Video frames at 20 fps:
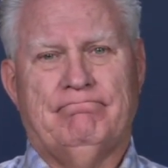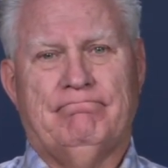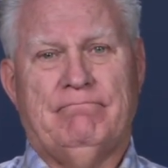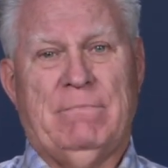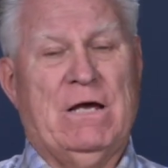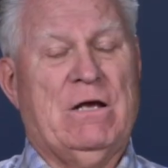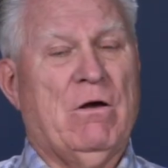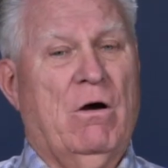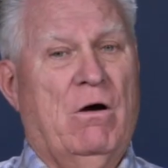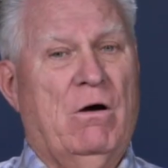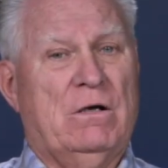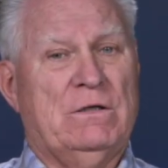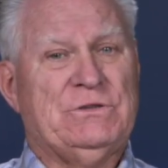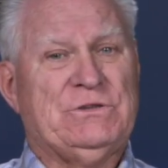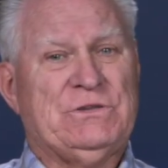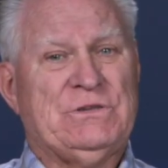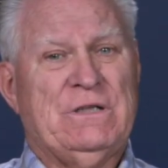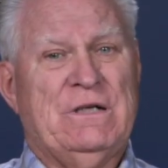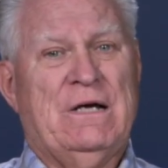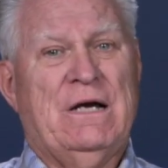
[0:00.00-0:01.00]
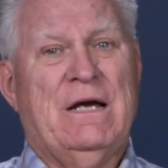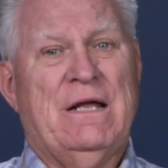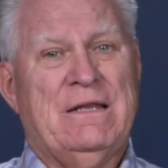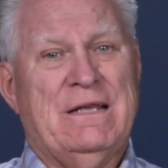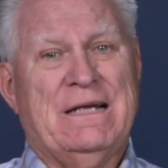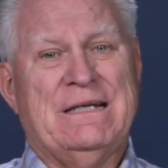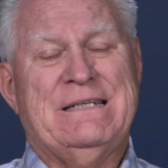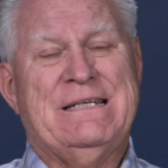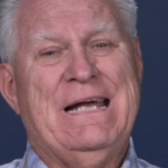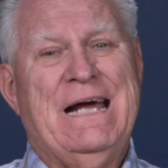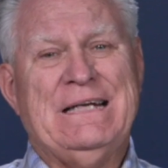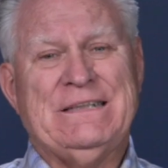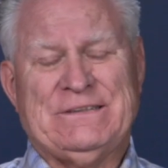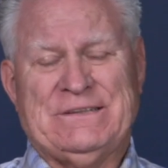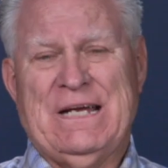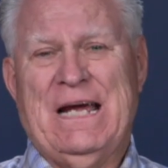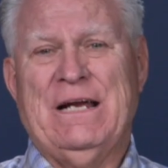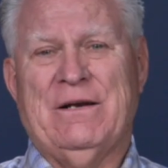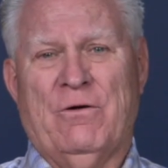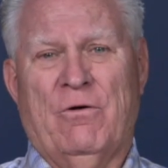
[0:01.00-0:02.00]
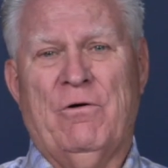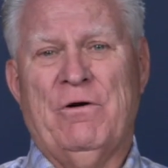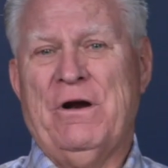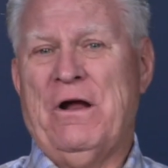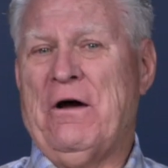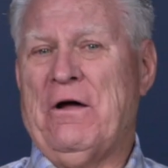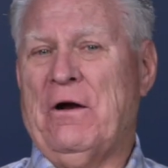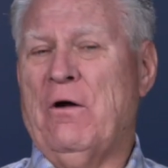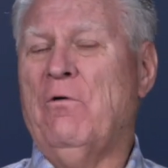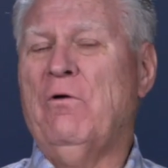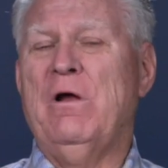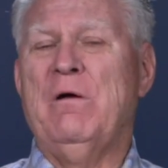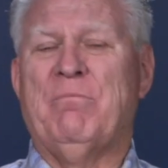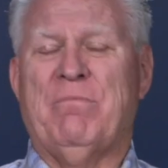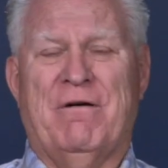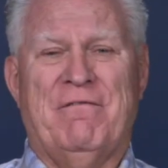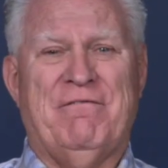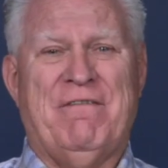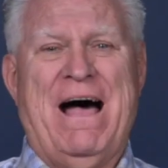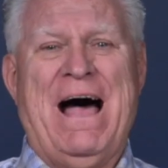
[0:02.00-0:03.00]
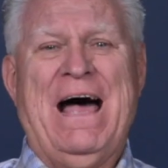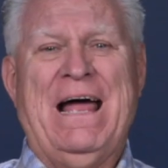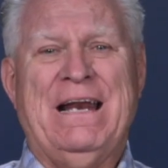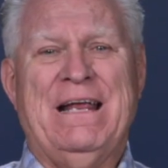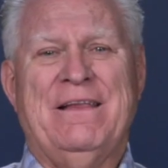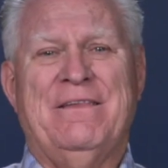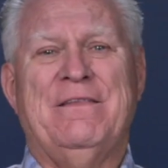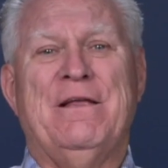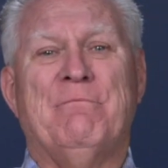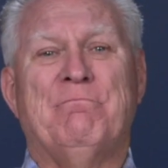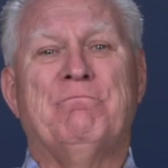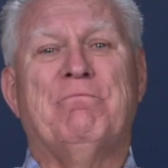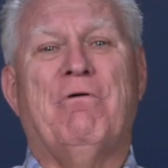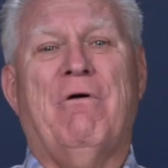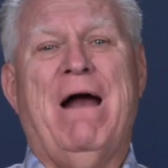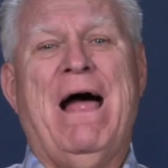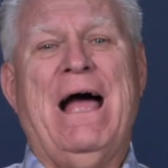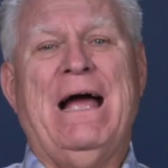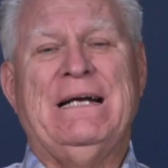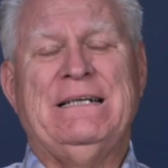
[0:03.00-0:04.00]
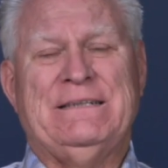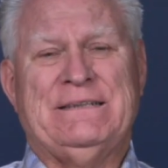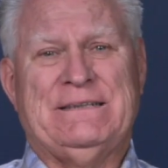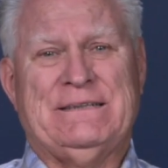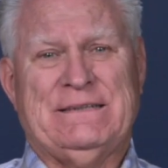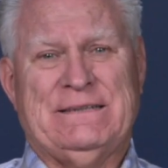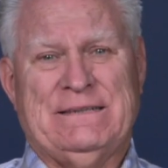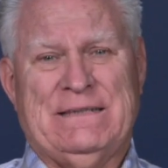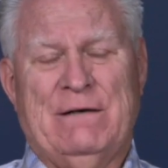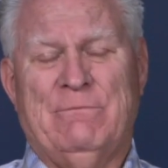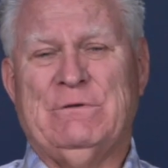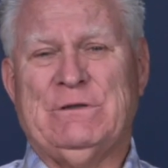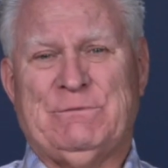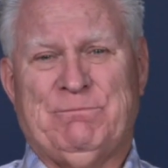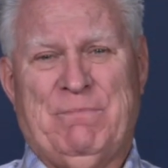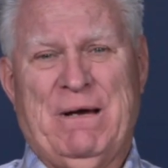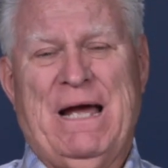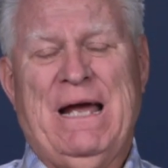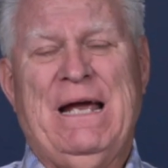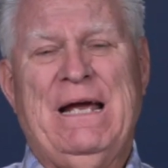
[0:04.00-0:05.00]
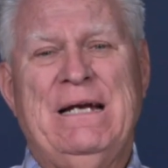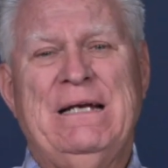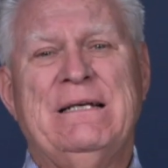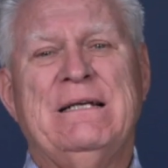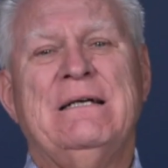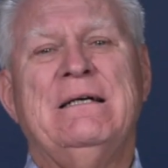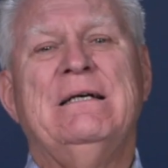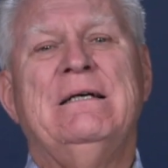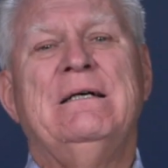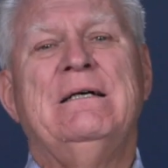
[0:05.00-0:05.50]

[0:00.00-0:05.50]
Because the testator not only provided the price that was paid